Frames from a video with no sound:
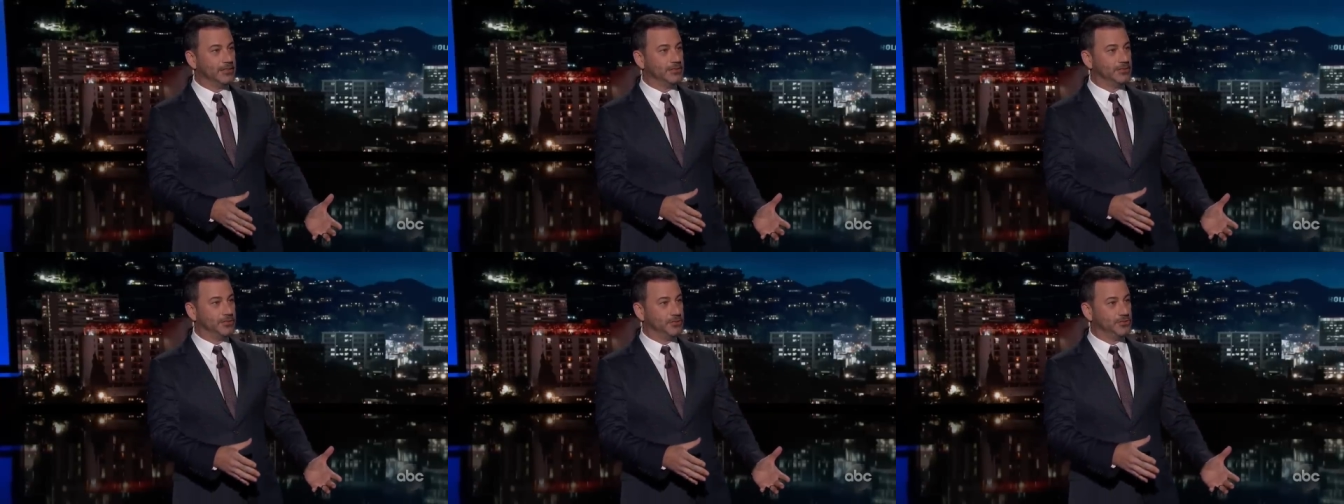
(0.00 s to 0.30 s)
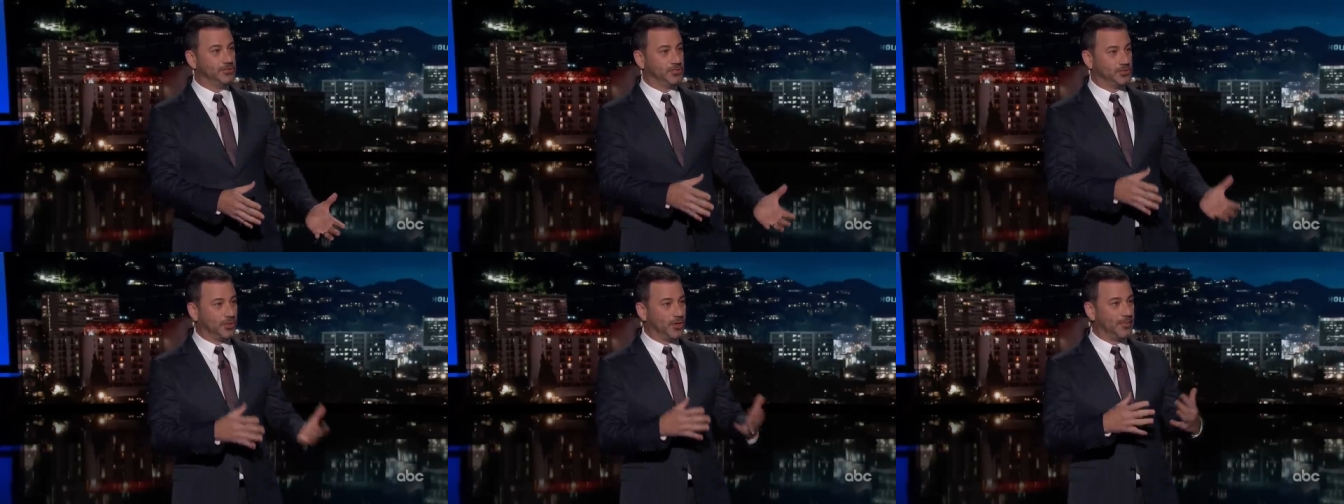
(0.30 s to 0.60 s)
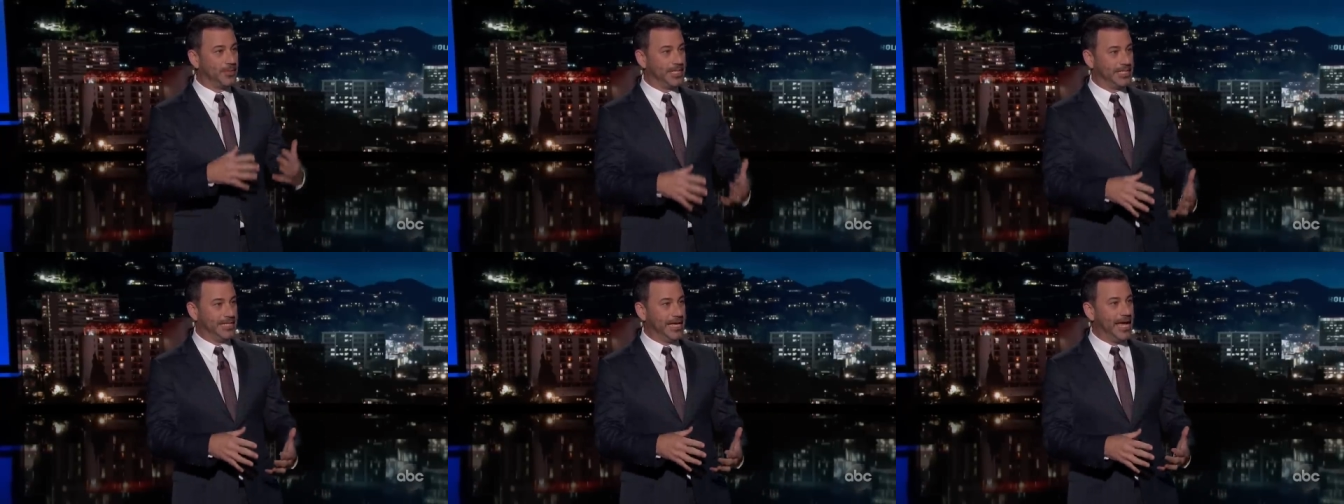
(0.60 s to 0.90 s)
to
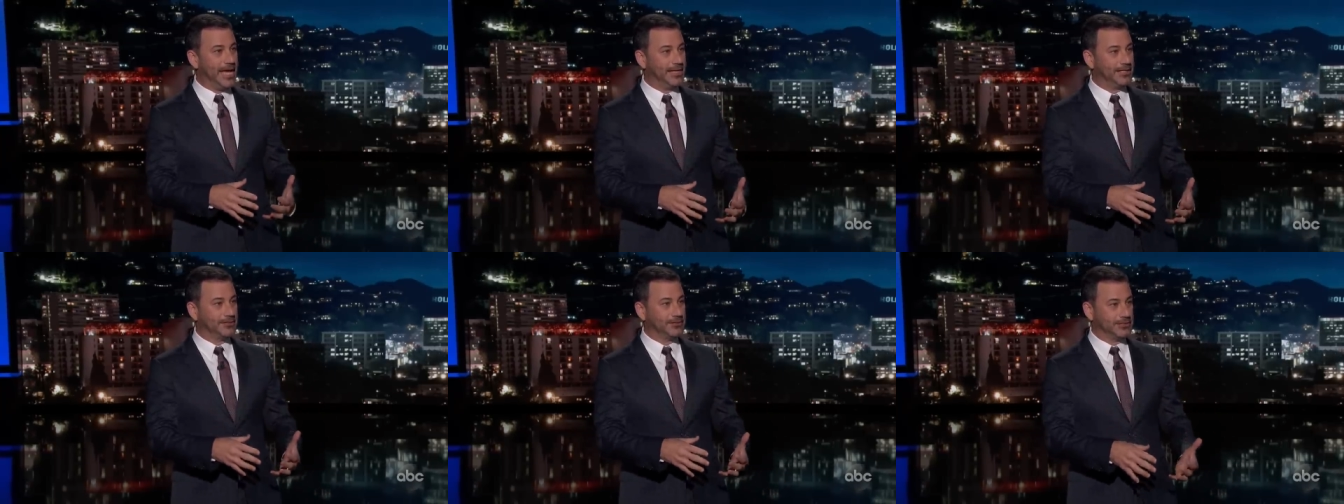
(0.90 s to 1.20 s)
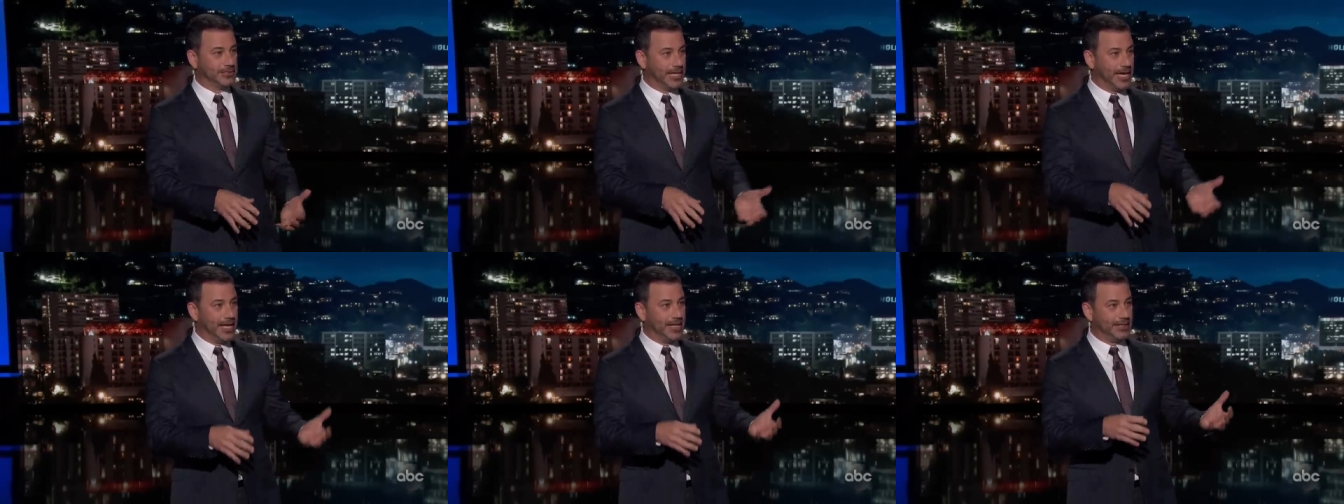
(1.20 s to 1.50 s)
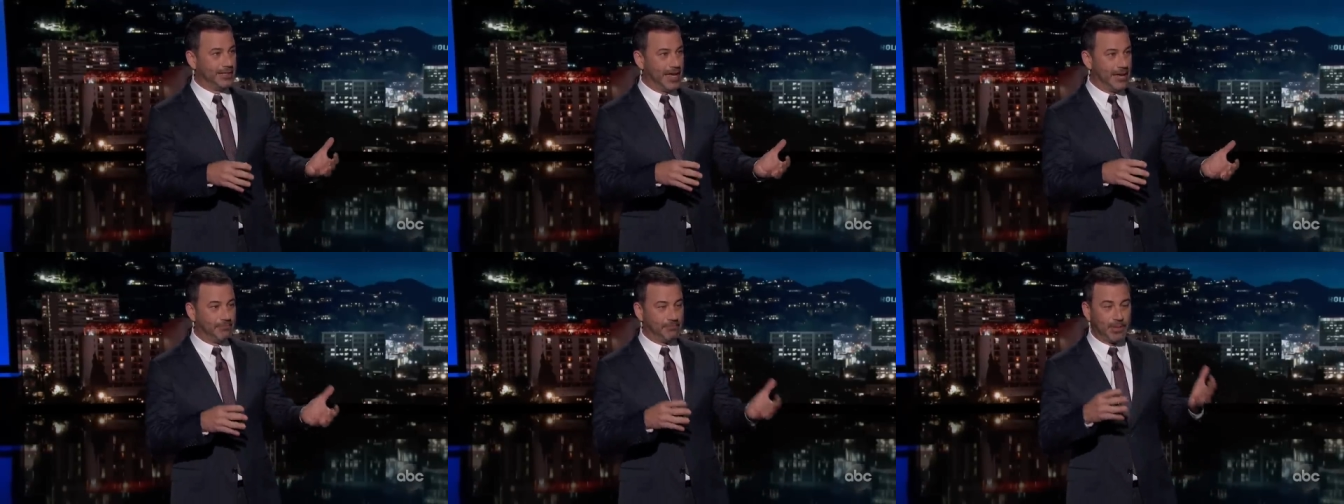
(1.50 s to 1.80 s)
Stormy Daniels
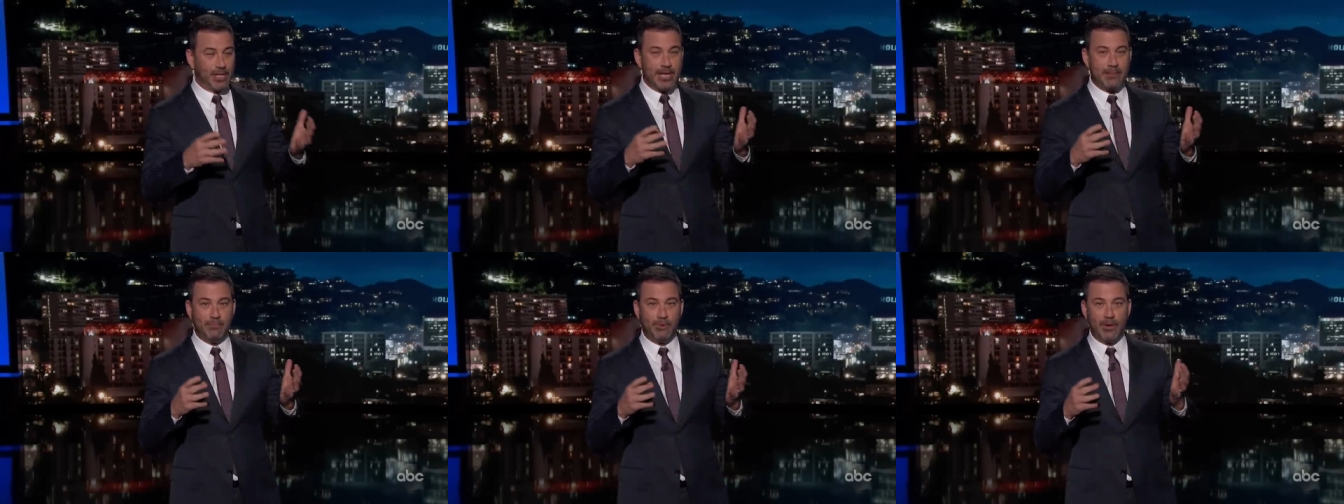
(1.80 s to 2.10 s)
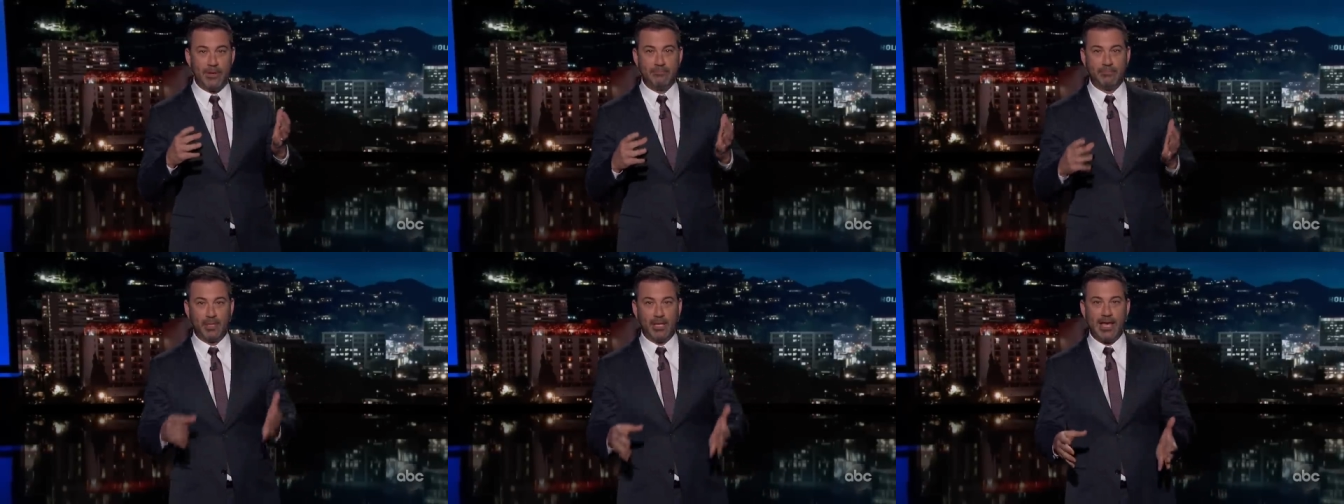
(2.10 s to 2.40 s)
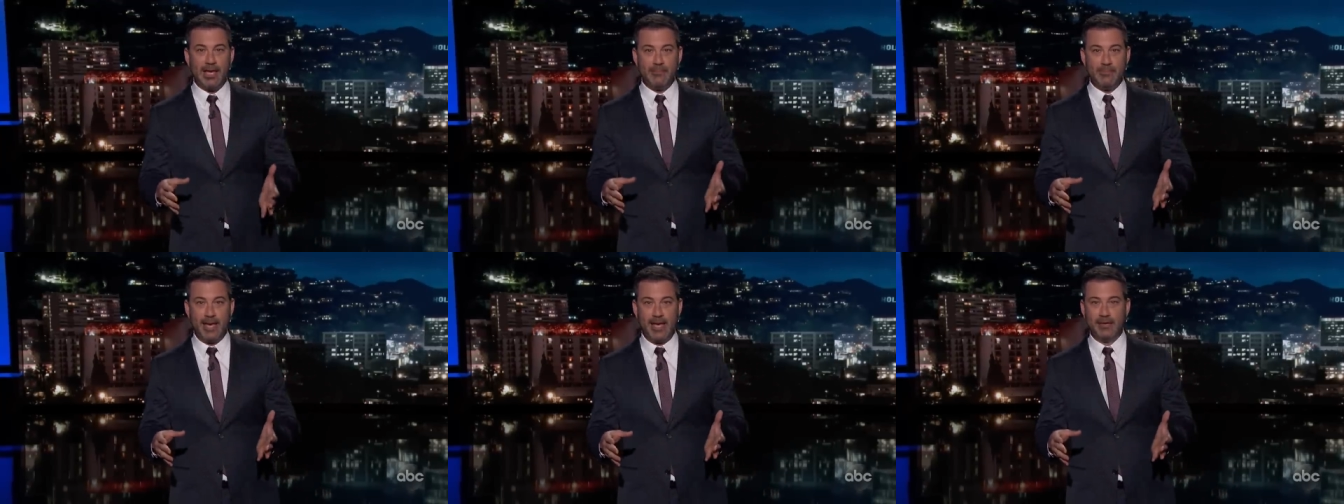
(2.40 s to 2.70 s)
and that Playboy
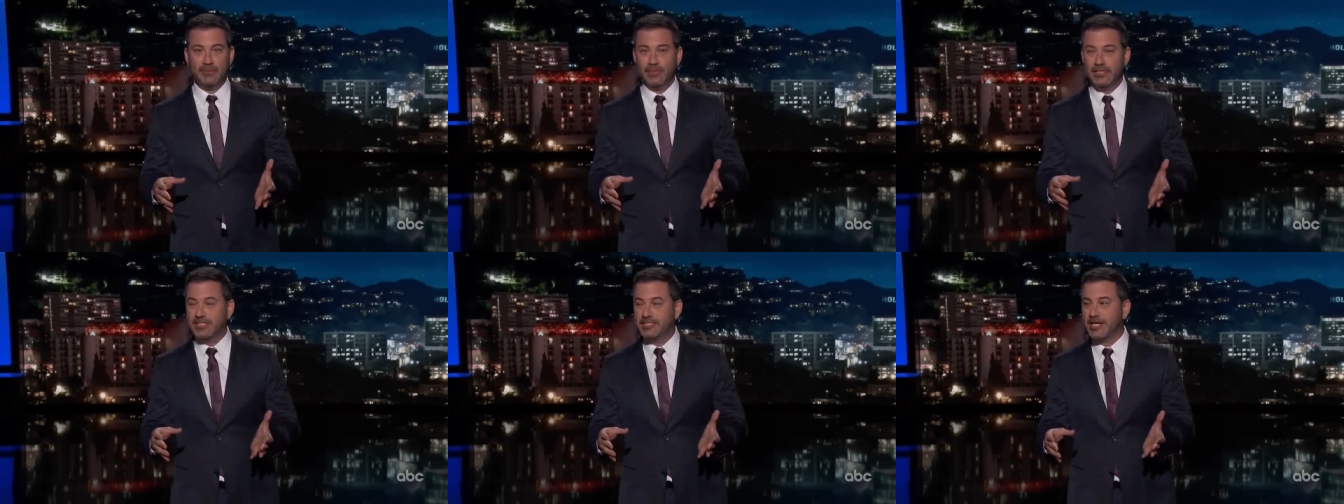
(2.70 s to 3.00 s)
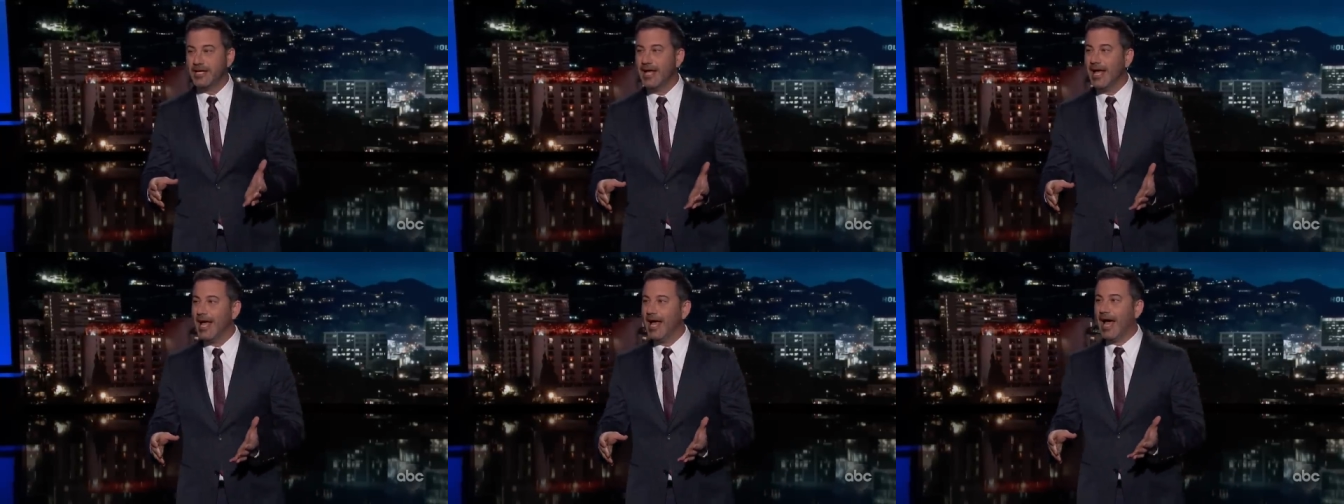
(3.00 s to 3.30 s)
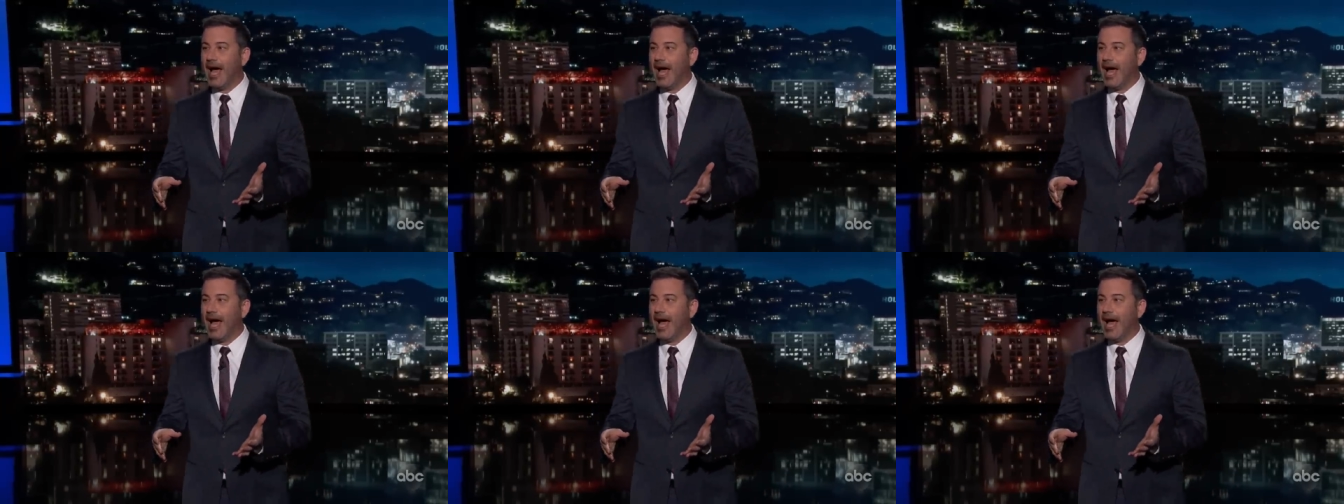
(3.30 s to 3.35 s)
Playmate, which,